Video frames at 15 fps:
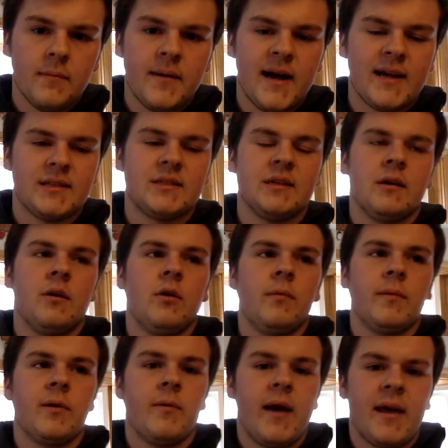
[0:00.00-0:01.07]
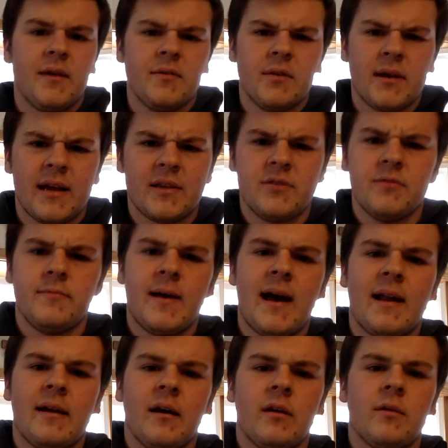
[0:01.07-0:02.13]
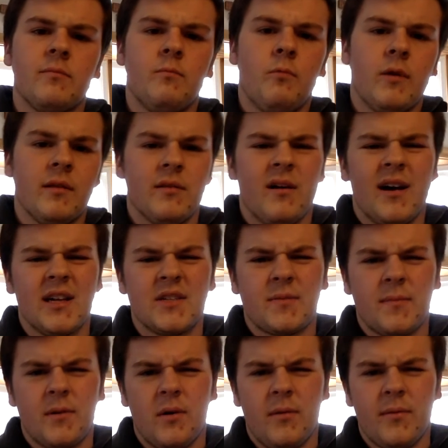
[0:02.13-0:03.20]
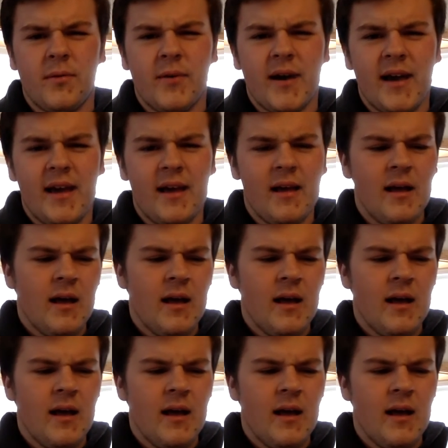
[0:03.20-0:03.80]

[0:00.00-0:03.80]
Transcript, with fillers: past the home and away, you don't get too mad out on one loss from a home and away,